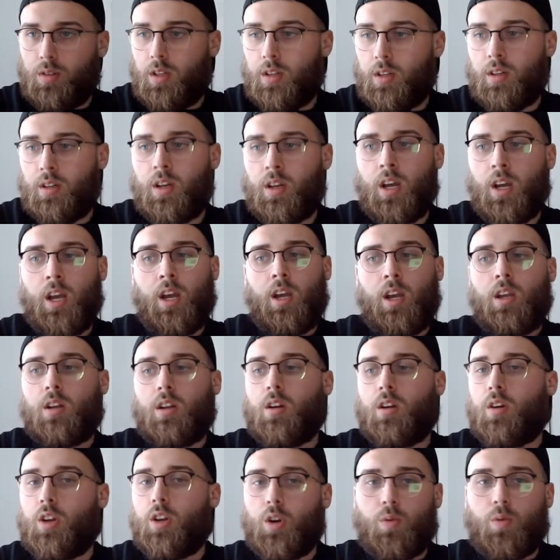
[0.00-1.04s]
and, you
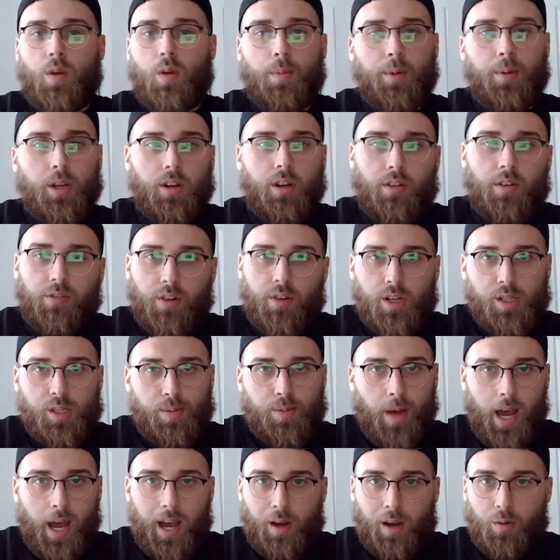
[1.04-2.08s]
know, you're ripping your first
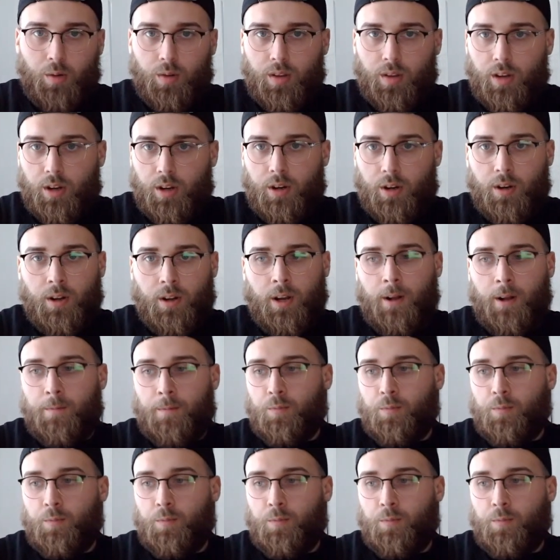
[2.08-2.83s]
pack with your